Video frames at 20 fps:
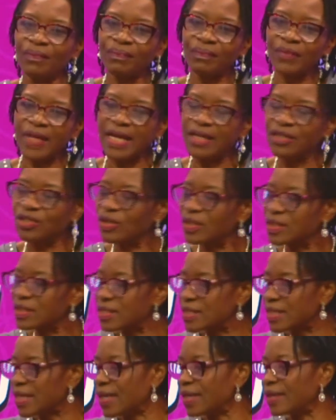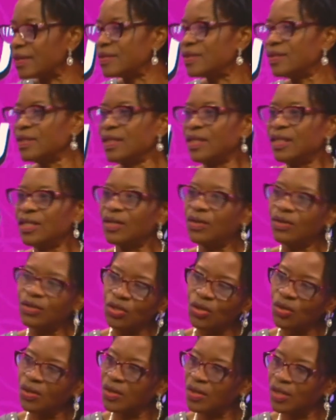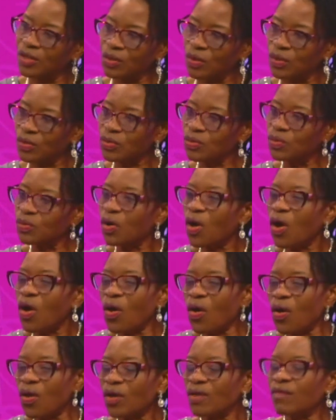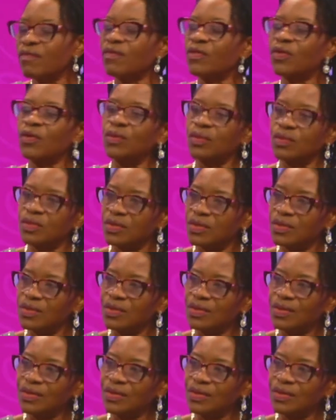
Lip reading: adolescent, younger adulthood, all of those